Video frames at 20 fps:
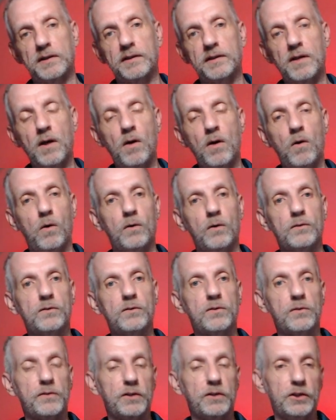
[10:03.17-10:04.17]
it
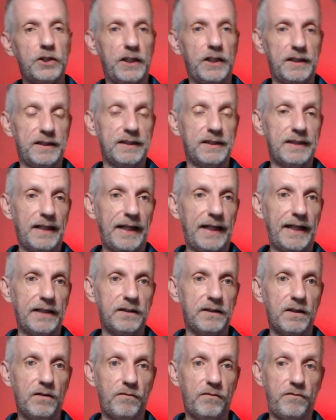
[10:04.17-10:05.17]
onto the Genesis
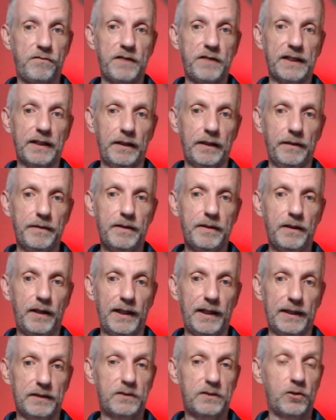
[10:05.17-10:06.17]
8 figure
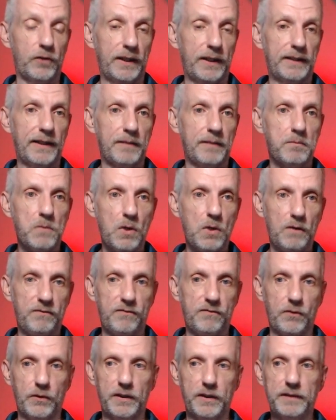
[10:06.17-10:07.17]
and create that morph
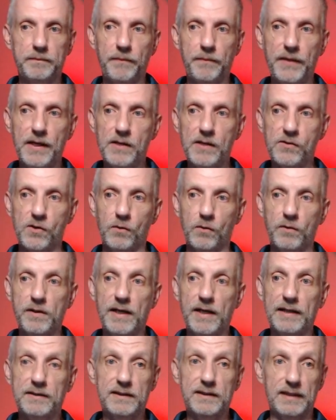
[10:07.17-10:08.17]
for it. So with
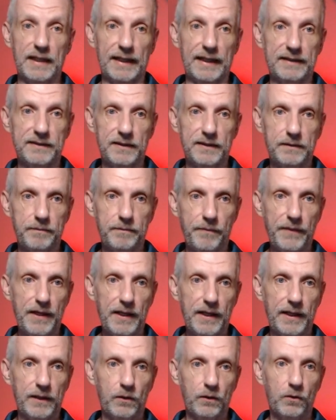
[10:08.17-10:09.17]
that selected,
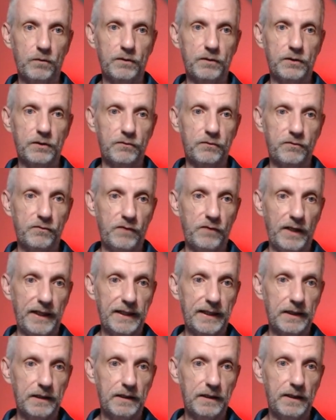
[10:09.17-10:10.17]
head over to
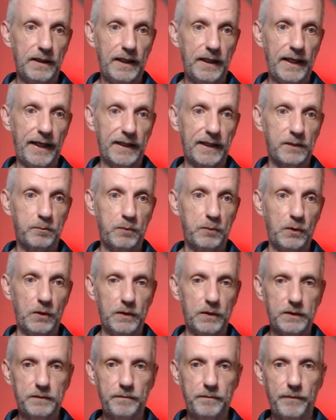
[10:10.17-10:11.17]
File,
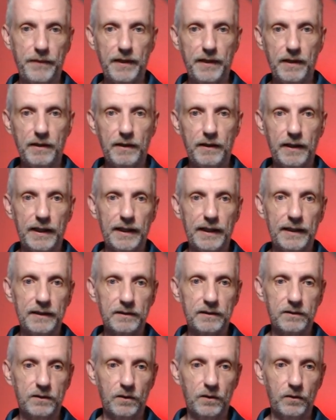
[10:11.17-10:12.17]
Export,
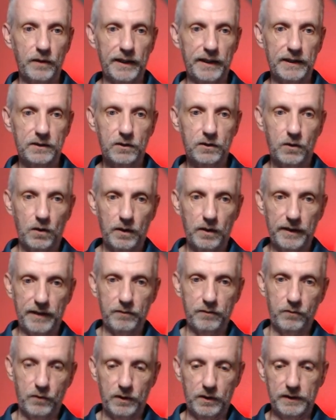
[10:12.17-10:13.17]
and go and call
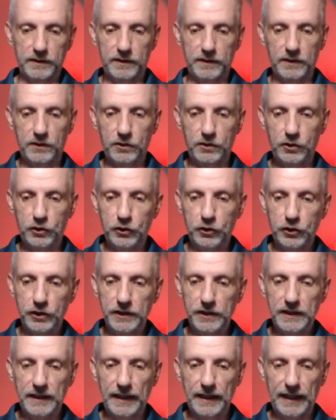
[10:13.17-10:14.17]
that one
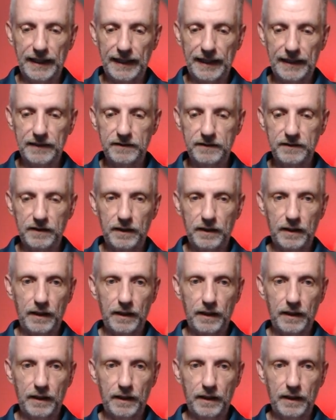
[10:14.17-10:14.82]
G8